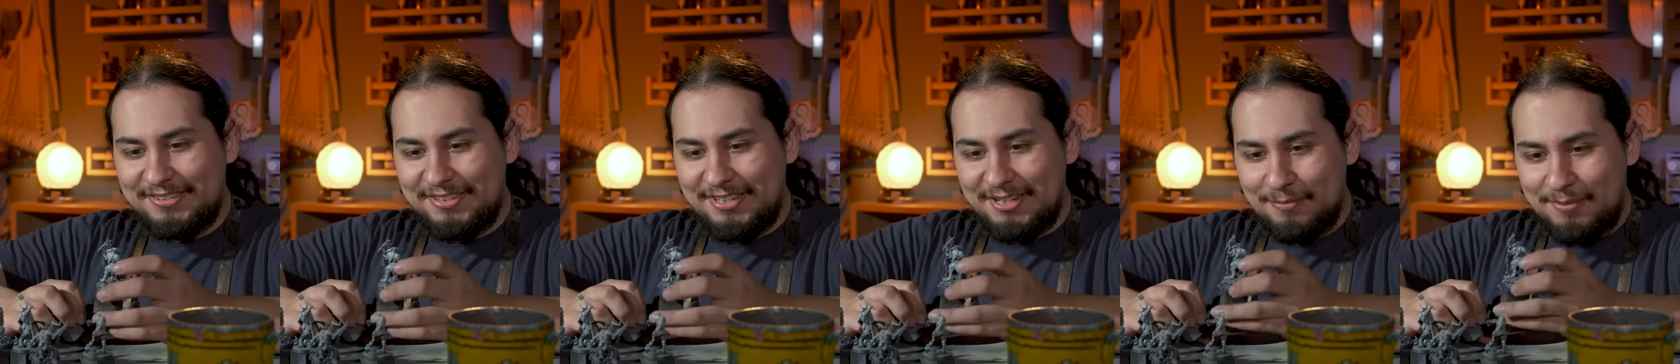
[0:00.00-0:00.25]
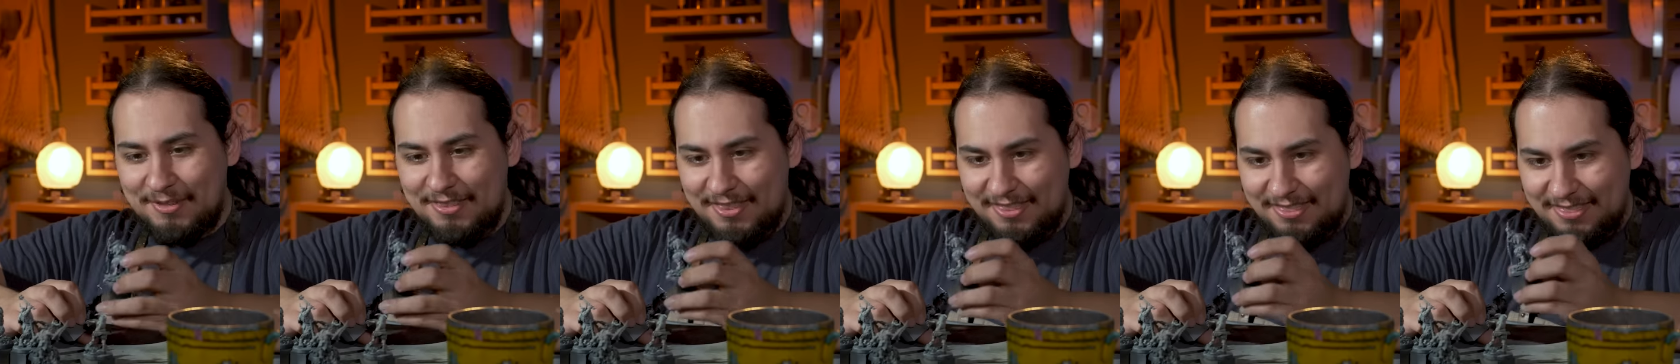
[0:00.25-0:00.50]
is
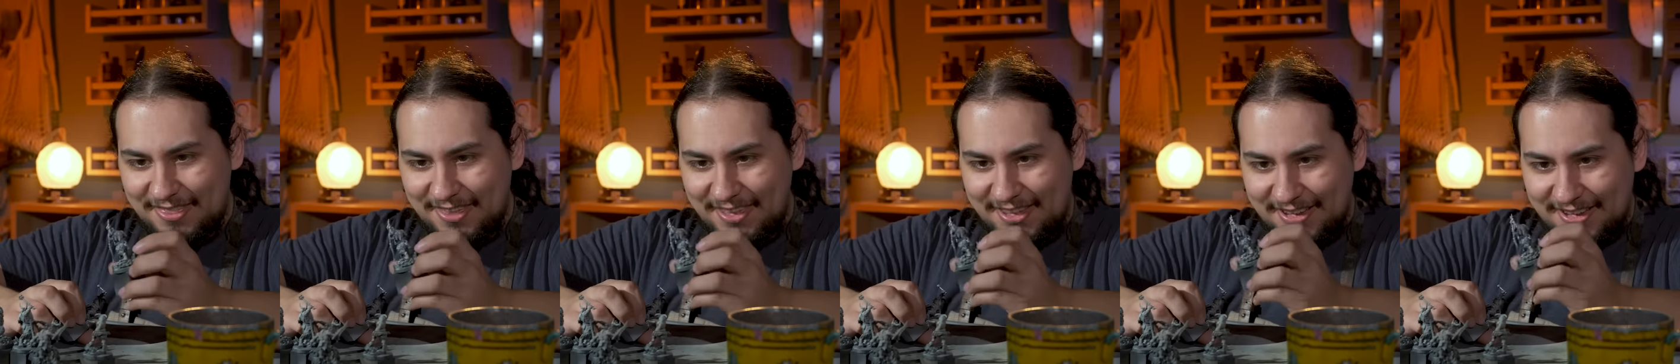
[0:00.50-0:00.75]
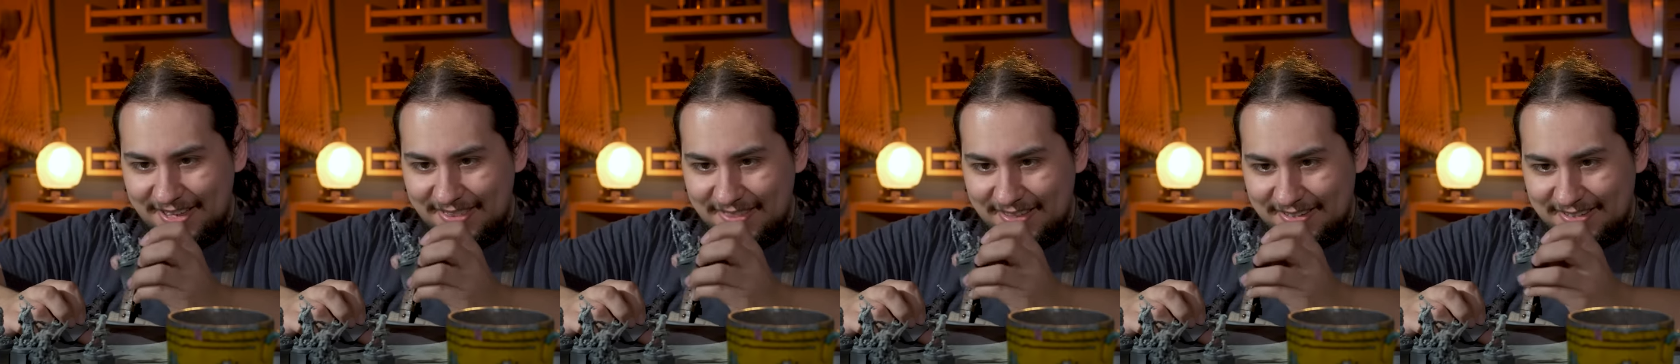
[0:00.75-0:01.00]
gonna be the
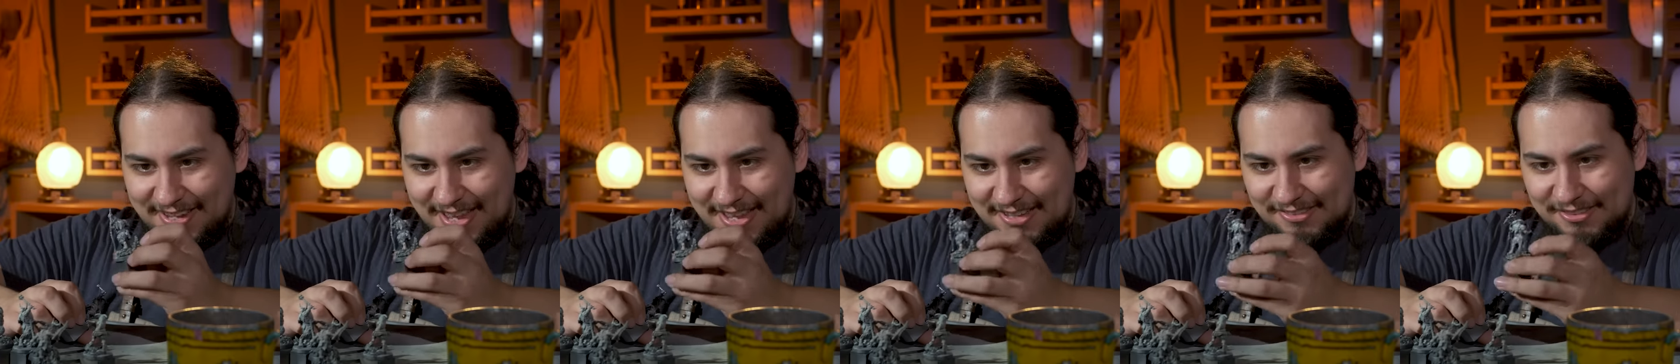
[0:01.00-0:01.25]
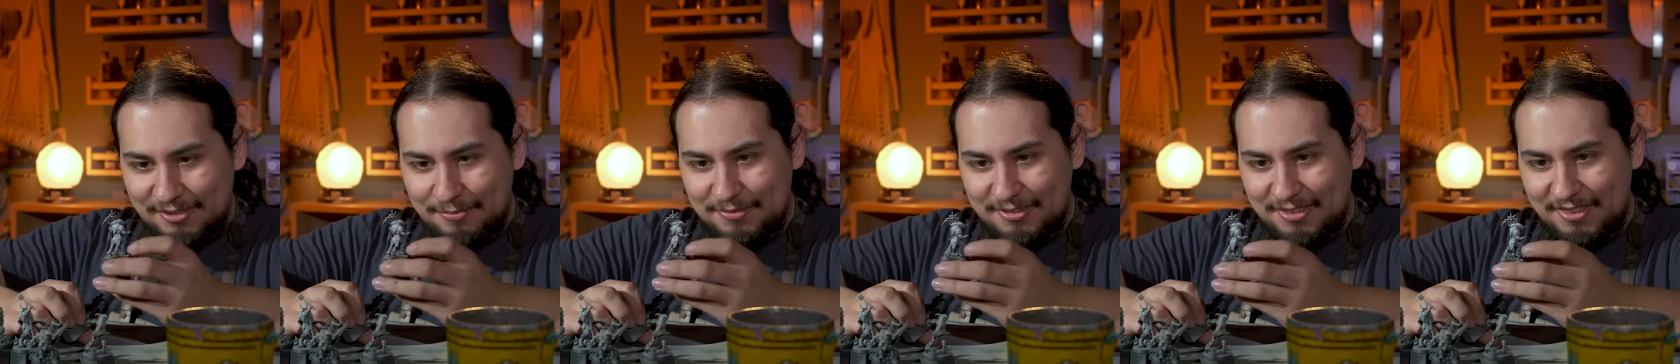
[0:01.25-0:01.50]
thing that
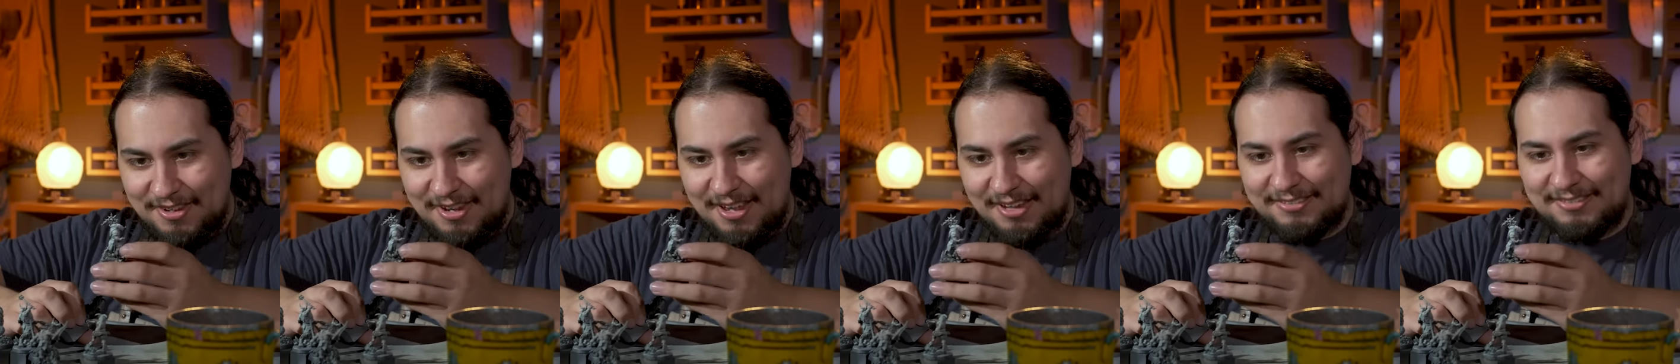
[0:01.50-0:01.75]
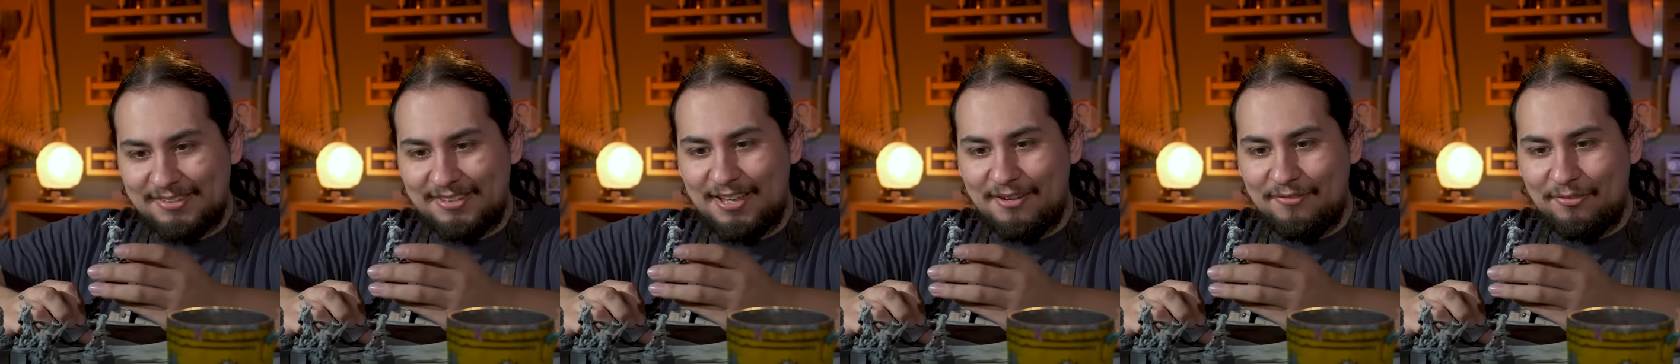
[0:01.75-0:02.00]
takes them to the
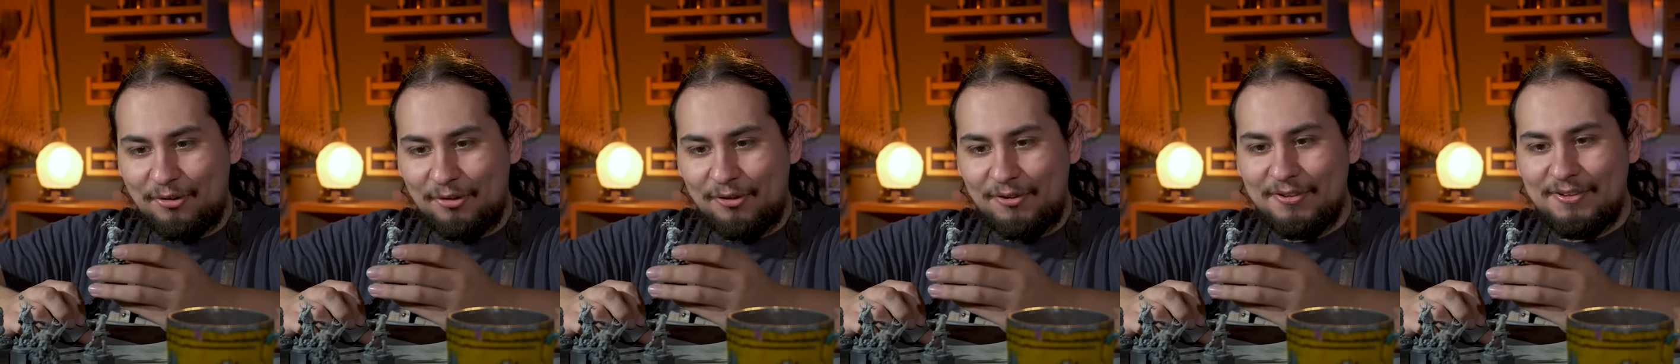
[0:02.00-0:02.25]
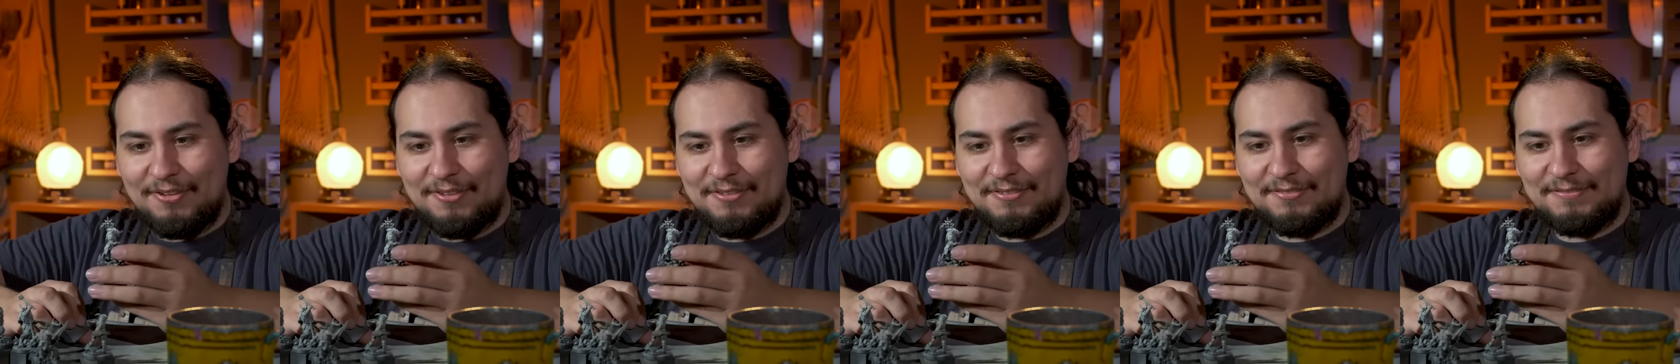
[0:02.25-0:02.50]
next
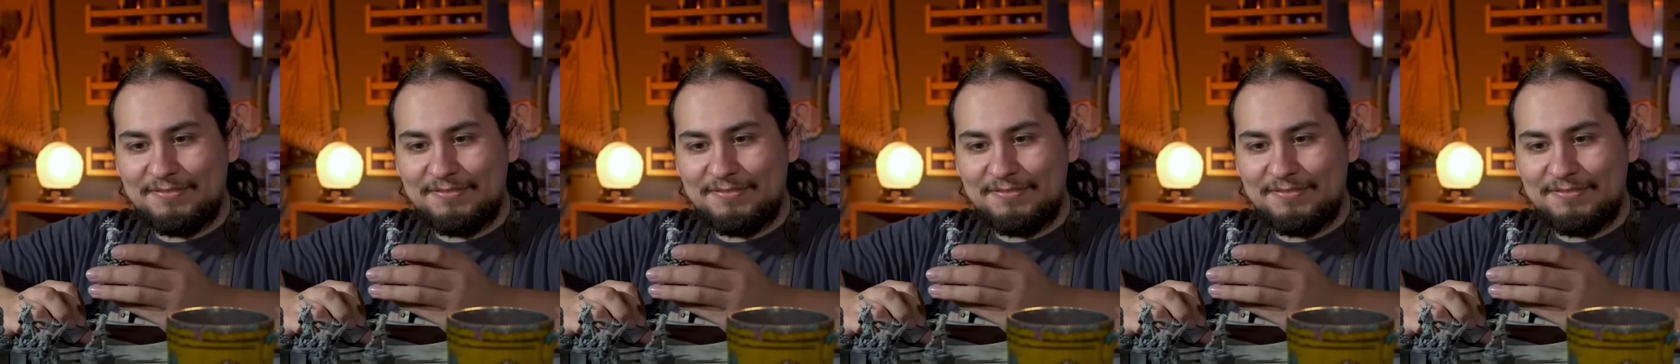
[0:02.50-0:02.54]
level.